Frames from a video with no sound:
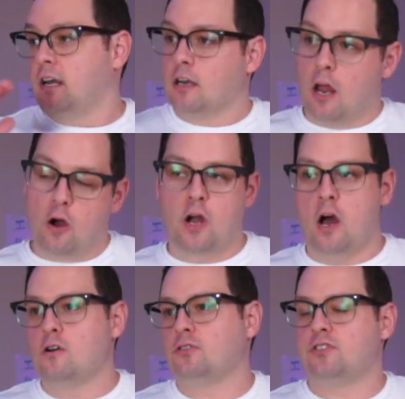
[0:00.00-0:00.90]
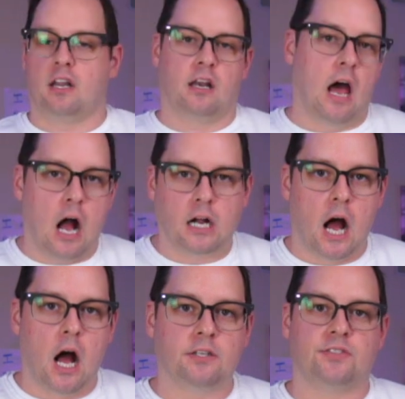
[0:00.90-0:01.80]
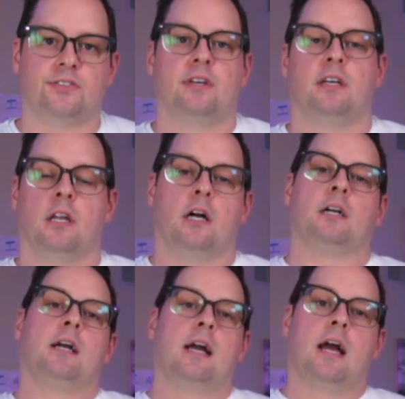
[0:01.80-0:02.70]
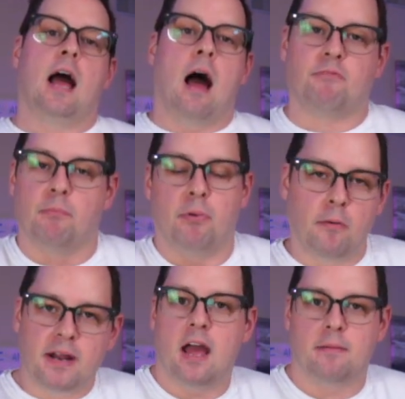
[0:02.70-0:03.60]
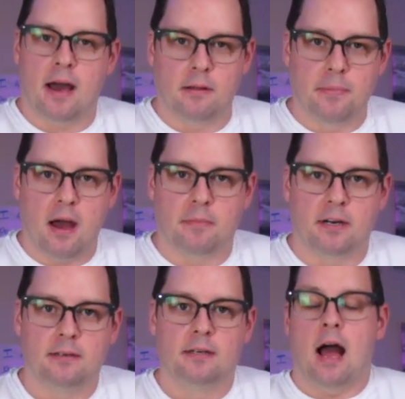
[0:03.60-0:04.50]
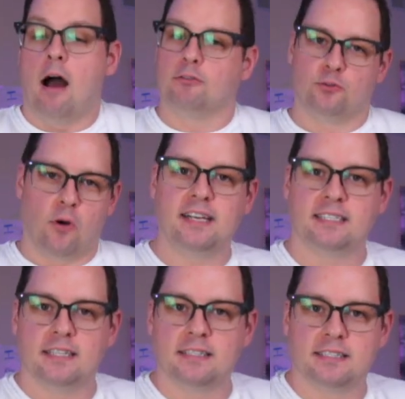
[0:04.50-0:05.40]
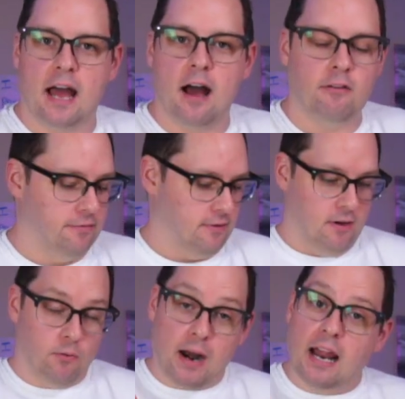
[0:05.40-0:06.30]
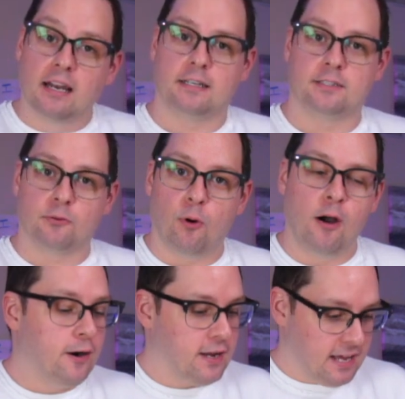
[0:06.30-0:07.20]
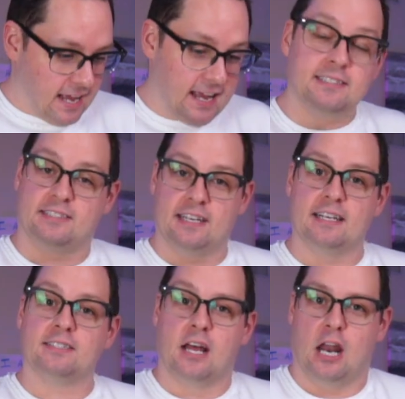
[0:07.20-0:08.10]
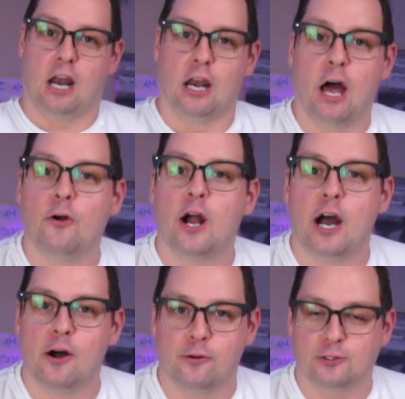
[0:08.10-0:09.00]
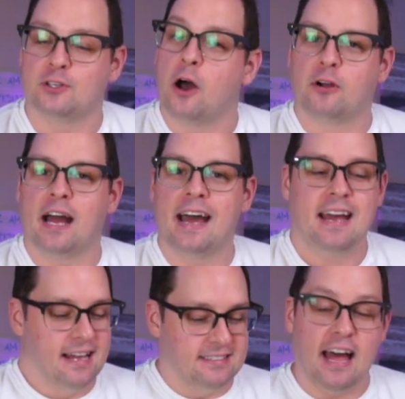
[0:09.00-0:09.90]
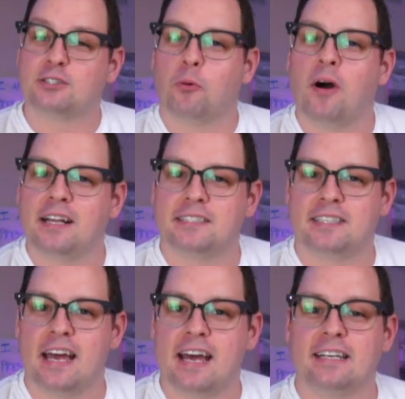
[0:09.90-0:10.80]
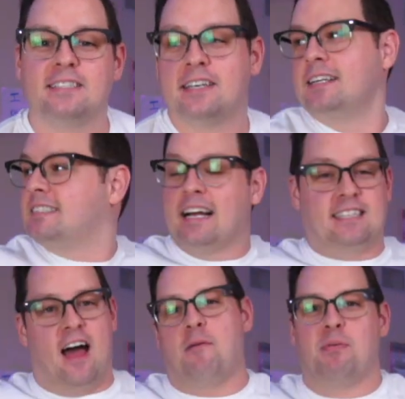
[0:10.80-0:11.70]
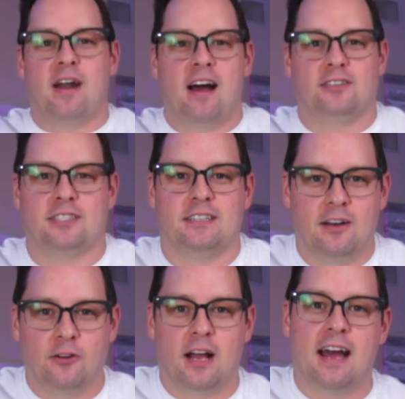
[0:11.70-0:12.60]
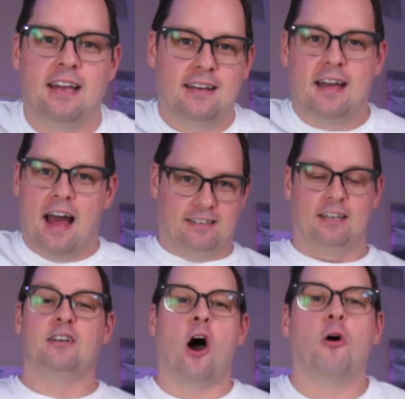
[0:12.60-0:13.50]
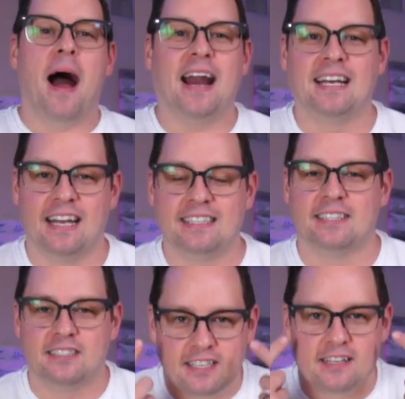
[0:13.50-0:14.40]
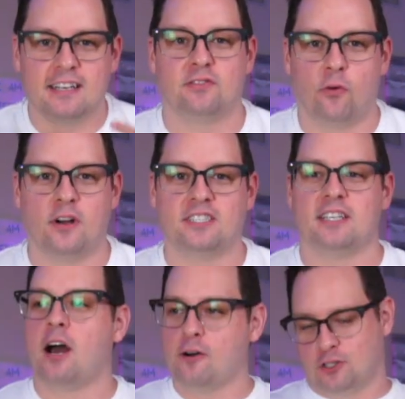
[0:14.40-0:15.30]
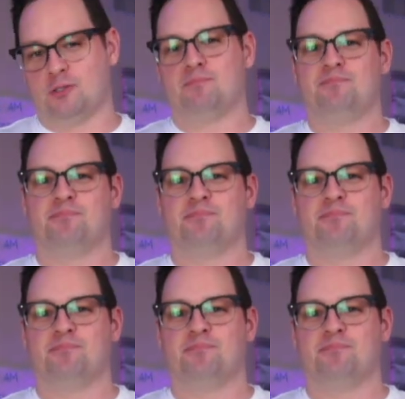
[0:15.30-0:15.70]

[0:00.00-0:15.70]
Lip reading: Logos. Look, I'm from Birmingham, Alabama. I was raised in the South. When I look at the word, it says logos, okay? That's what it says. That's how I pronounce it, okay? Nobody listens to this voice and goes,